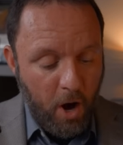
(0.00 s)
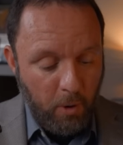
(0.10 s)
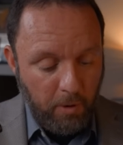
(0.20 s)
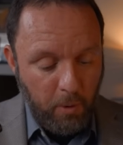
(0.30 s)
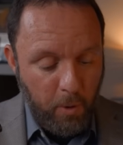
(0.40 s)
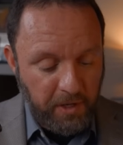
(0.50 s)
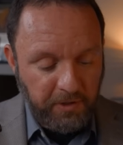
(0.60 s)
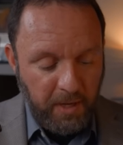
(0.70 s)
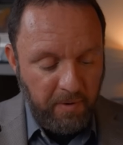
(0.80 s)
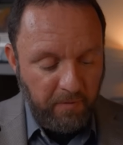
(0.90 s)
Our
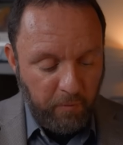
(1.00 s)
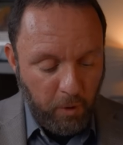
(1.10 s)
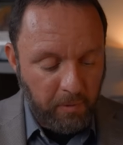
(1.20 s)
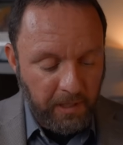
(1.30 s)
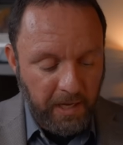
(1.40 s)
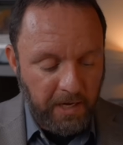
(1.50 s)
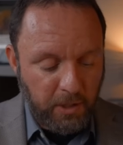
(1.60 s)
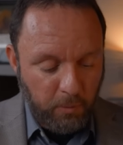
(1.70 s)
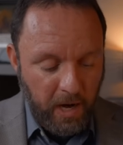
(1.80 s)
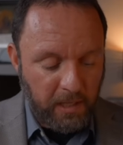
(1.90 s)
request had been formulated
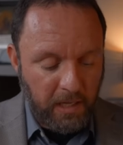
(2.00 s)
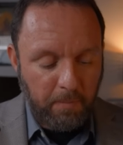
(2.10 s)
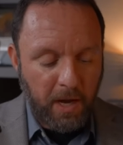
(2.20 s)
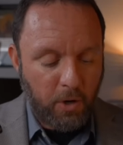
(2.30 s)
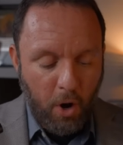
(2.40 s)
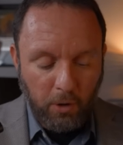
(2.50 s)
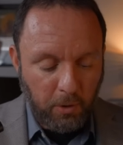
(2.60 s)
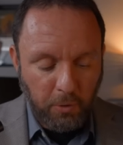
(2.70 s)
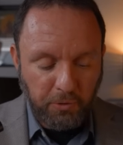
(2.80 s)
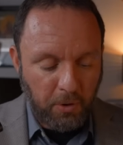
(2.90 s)
directly by
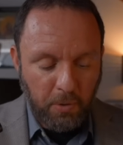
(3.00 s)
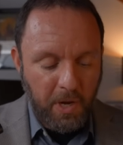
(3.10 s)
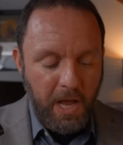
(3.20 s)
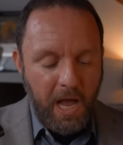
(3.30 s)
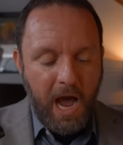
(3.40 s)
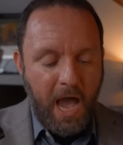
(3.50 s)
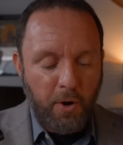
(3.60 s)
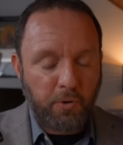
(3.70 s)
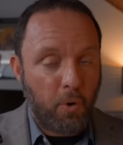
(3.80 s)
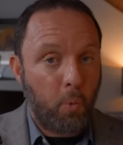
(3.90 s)
Carlo. So I
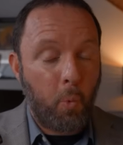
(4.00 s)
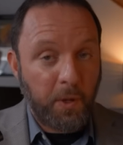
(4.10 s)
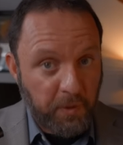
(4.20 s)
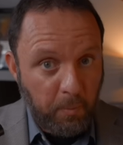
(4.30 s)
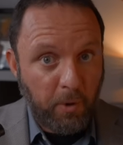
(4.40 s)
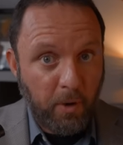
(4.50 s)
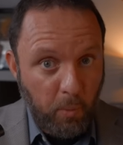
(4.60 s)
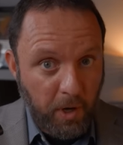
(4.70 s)
don't know what the prayer